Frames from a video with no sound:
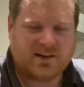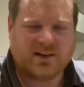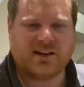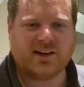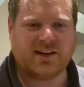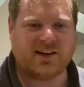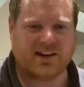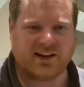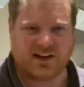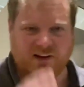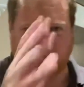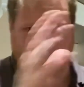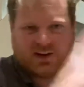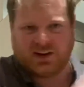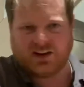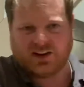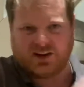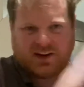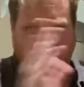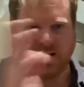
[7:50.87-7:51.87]
leave
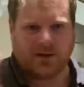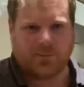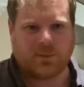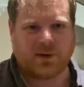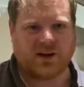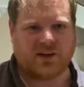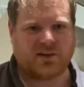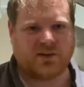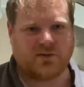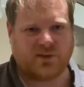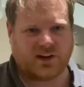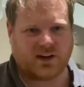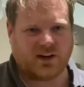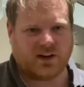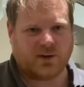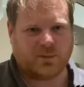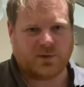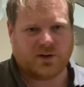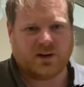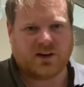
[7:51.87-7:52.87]
it and you get passive
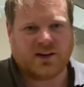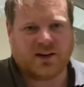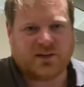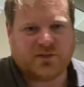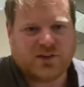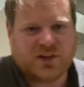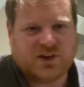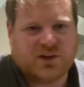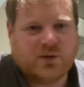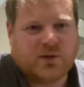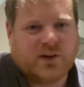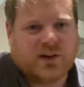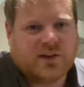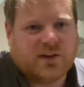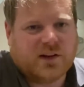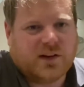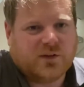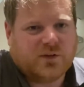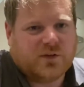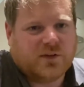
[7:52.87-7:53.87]
income and you don't have to do
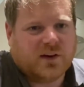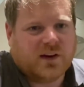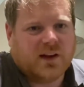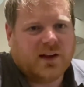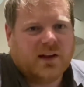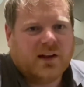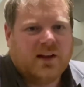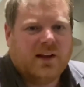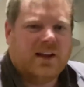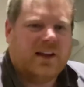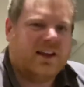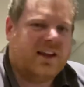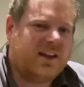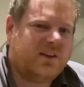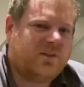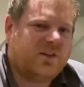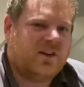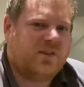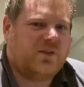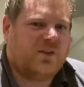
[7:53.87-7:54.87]
anything for it.
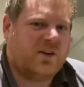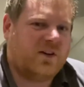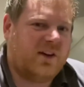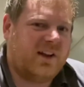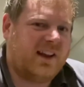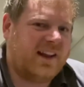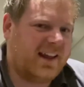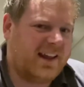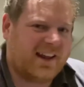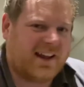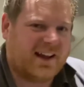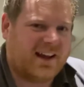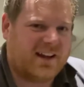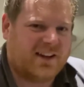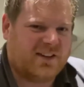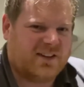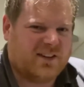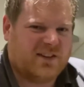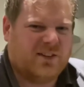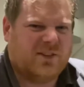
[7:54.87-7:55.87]
Even if you've got a letting
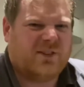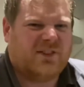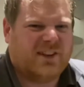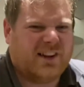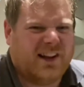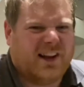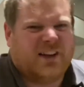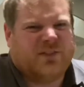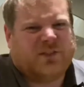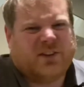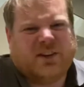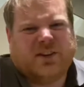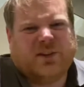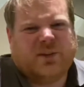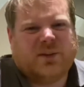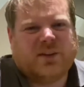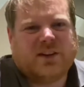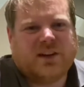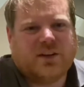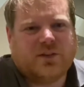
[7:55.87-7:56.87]
agent, you still have to do
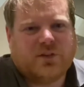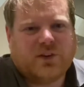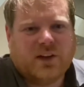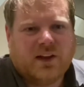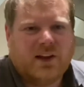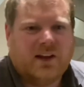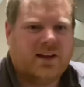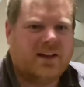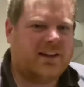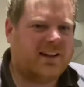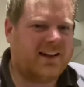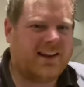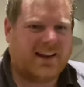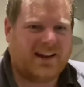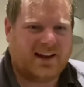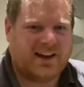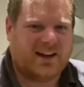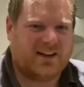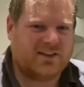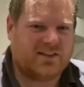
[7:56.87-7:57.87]
stuff. The
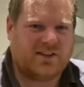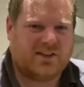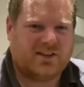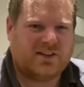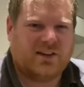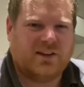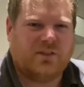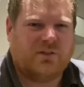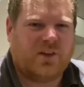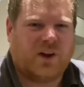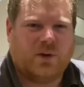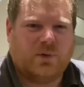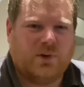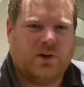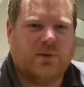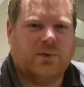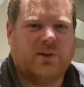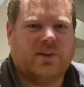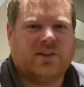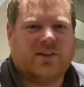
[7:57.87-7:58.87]
letting agent's gonna phone
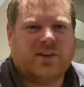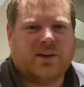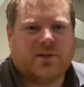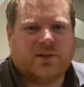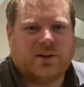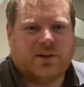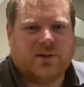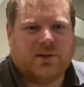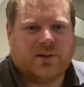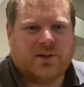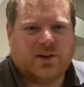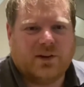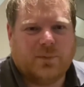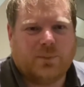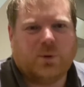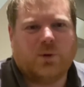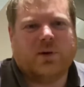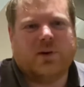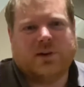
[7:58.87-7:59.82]
you and tell you that the boiler's